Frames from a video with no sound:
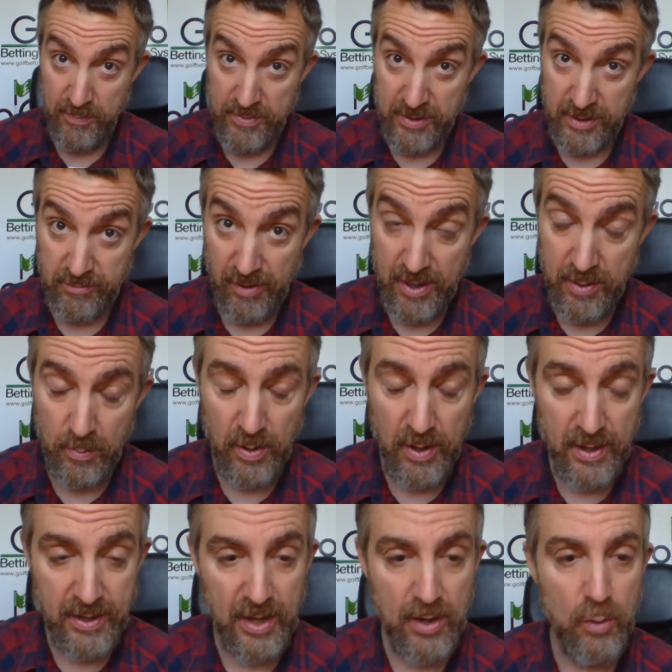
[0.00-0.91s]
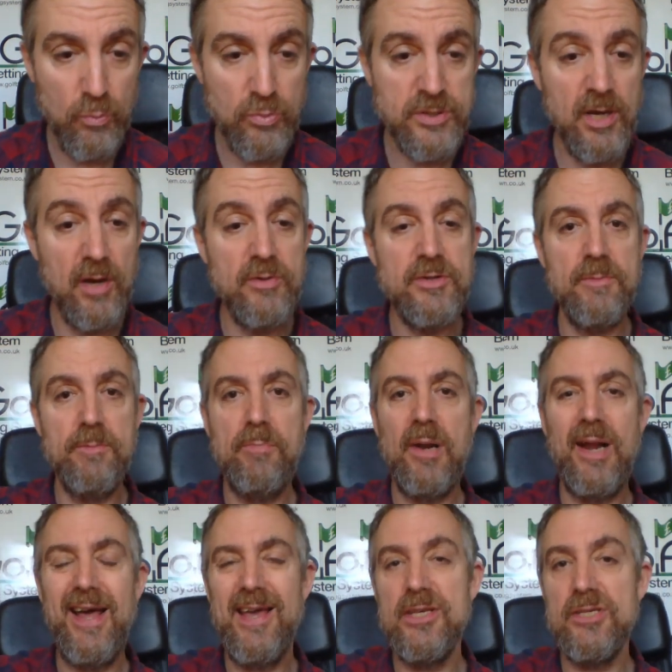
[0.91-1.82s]
with a great week, and also some
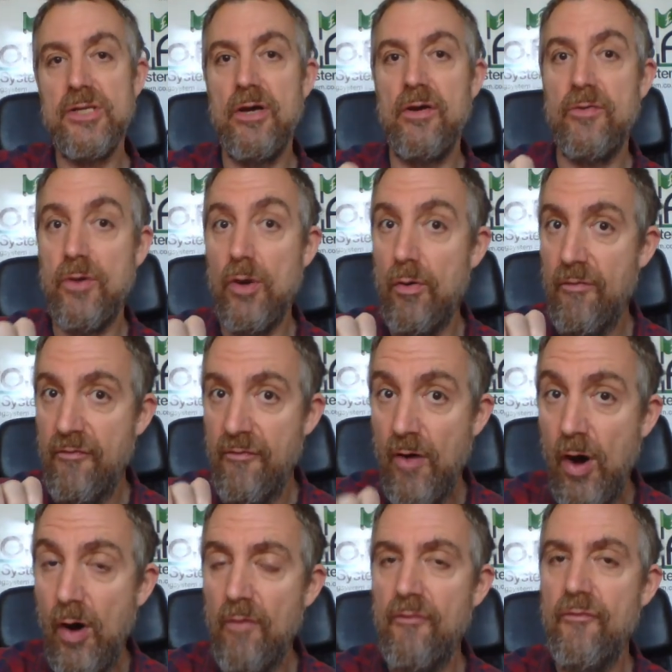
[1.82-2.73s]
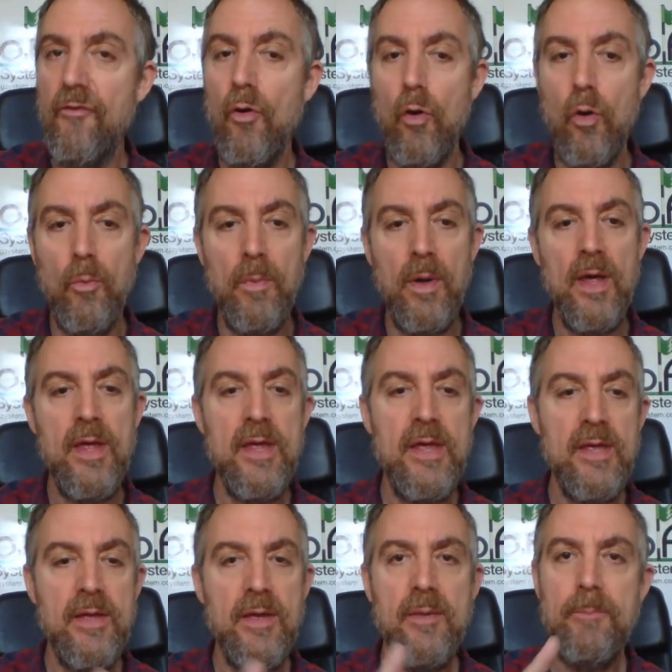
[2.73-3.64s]
players that have got hot form
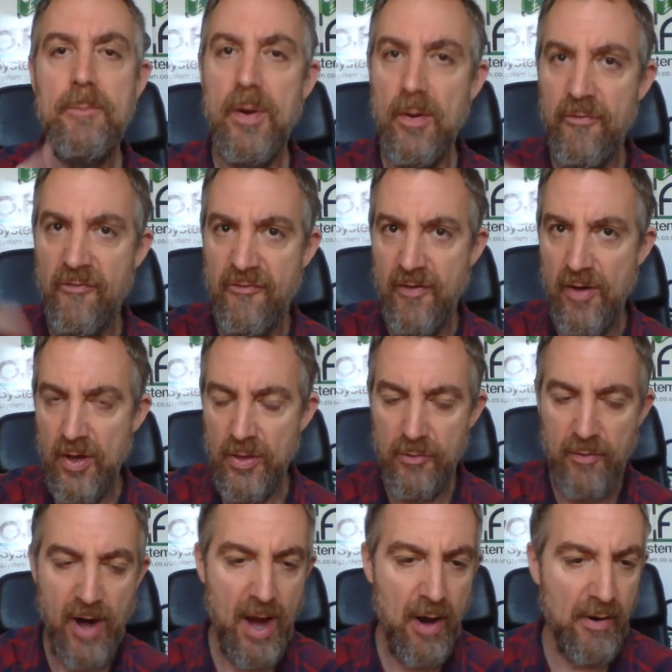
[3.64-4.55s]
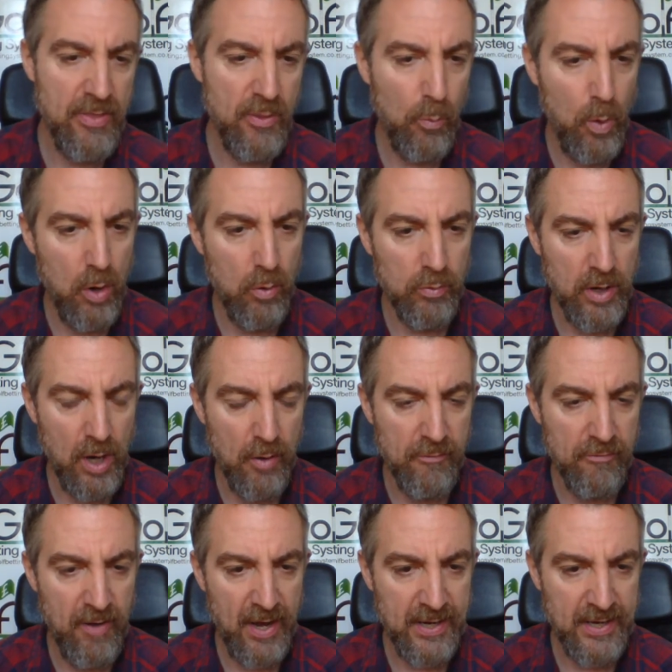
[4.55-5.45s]
but further out in the world
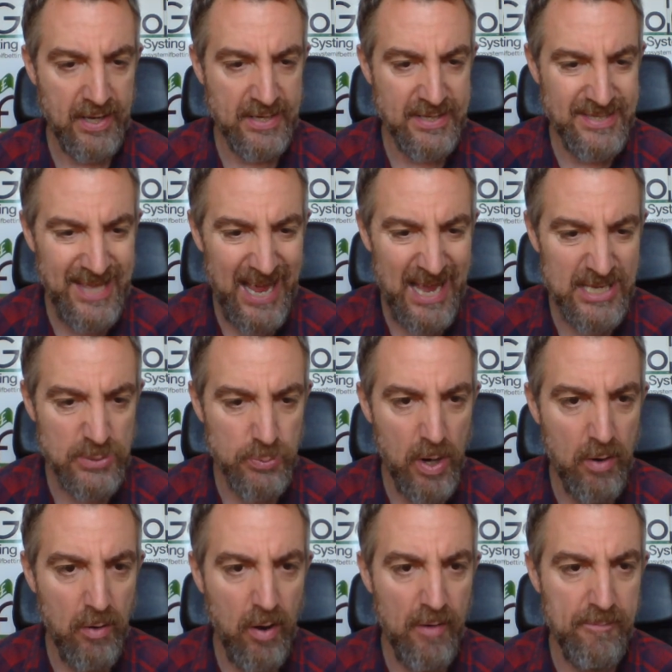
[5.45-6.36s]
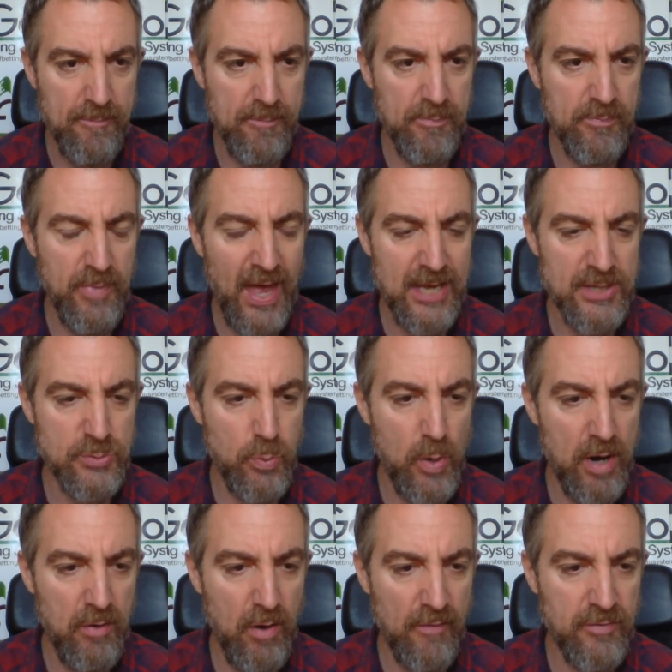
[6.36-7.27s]
golf rankings. That's where I've that's
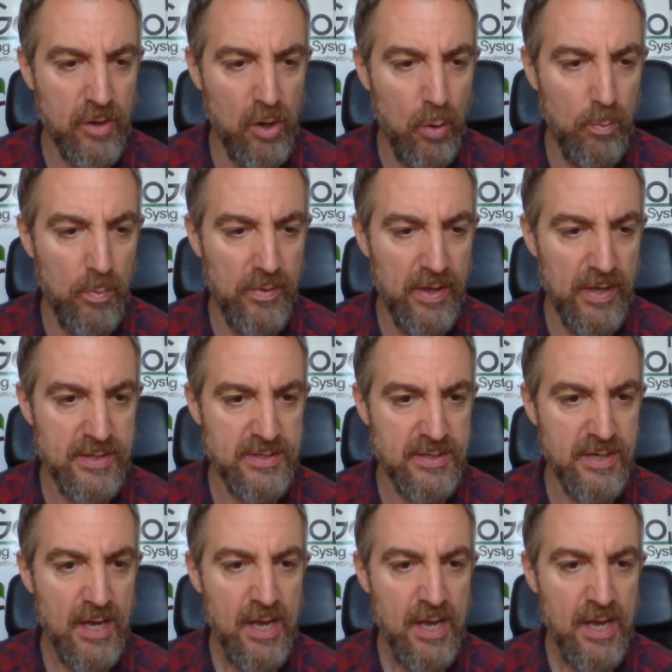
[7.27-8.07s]
where I've gone with this.